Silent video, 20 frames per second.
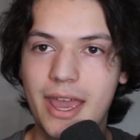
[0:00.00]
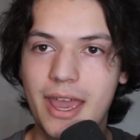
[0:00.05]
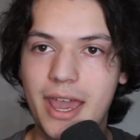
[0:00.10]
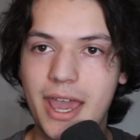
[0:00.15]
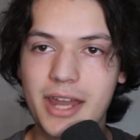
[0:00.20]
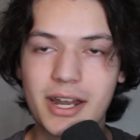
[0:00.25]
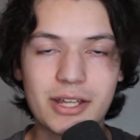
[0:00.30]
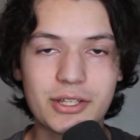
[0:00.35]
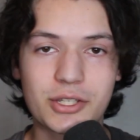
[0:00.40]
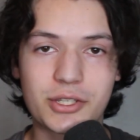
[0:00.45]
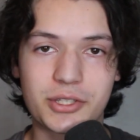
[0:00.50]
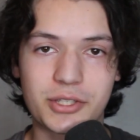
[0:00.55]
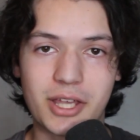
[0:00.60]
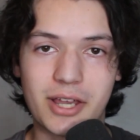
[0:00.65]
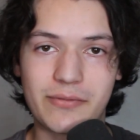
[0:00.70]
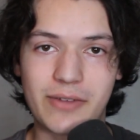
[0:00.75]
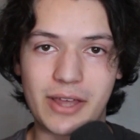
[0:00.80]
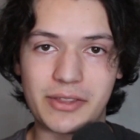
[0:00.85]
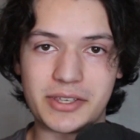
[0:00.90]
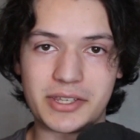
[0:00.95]
And I just love
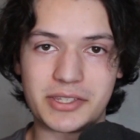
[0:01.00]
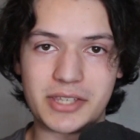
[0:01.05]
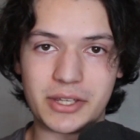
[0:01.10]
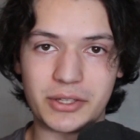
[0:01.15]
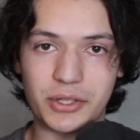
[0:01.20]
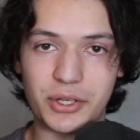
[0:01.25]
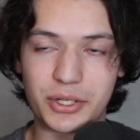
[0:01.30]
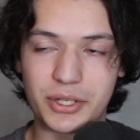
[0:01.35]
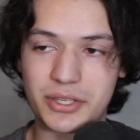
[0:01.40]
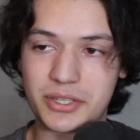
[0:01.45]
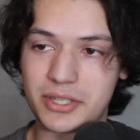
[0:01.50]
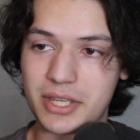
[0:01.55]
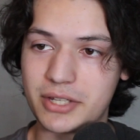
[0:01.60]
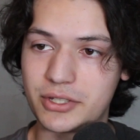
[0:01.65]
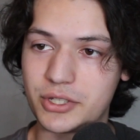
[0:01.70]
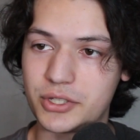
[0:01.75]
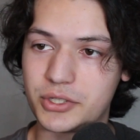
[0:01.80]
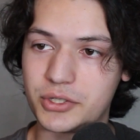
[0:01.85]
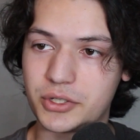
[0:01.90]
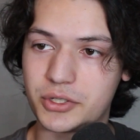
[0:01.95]
how this thing looks. It
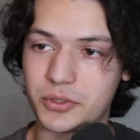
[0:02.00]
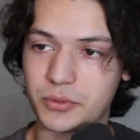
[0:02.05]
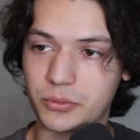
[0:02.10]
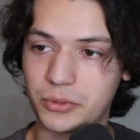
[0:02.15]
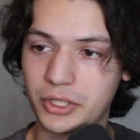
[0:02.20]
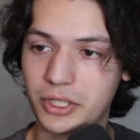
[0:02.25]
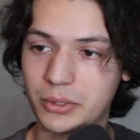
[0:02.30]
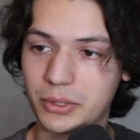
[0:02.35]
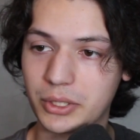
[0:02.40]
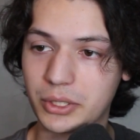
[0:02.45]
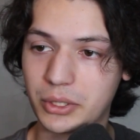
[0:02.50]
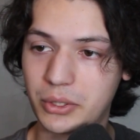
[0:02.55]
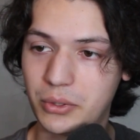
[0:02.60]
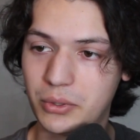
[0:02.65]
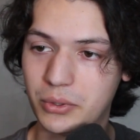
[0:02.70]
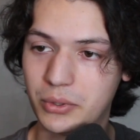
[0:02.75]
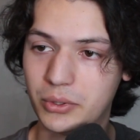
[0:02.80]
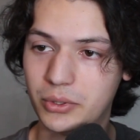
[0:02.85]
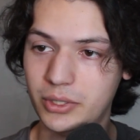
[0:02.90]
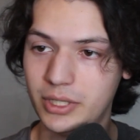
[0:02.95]
just looks really, really
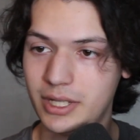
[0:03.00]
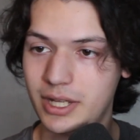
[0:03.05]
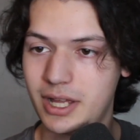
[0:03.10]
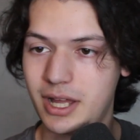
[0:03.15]
cool.